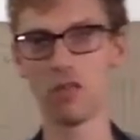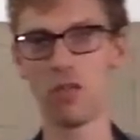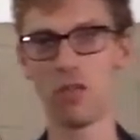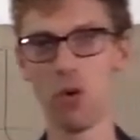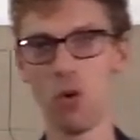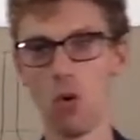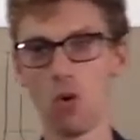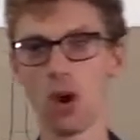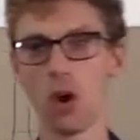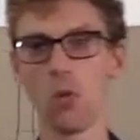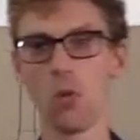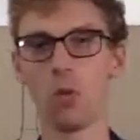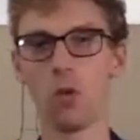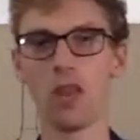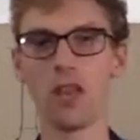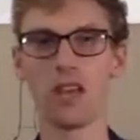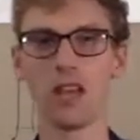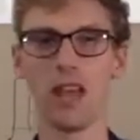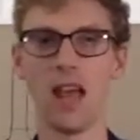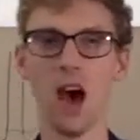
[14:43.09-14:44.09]
fork, and
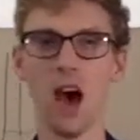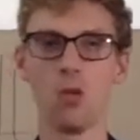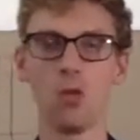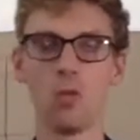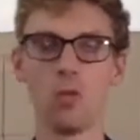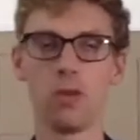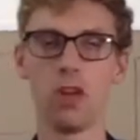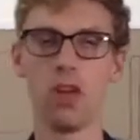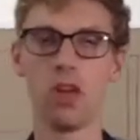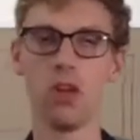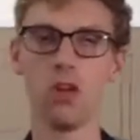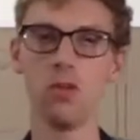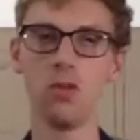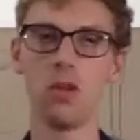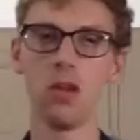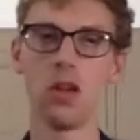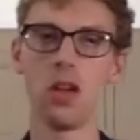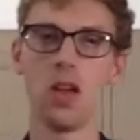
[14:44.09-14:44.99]
we can help you.